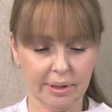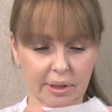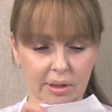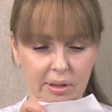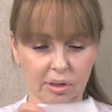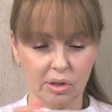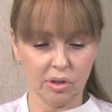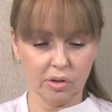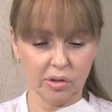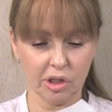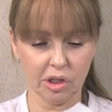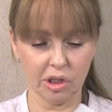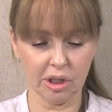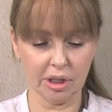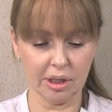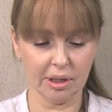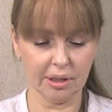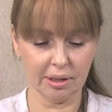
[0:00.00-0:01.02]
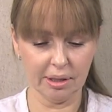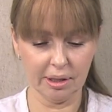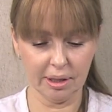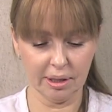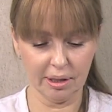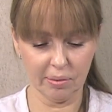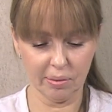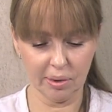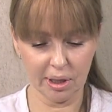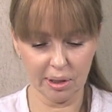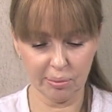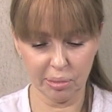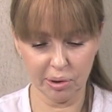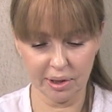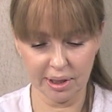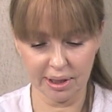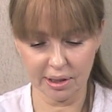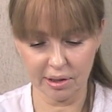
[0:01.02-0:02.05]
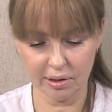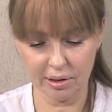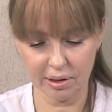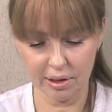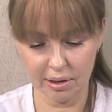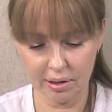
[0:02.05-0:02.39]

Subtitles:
Stretch it, and then we're going to put this on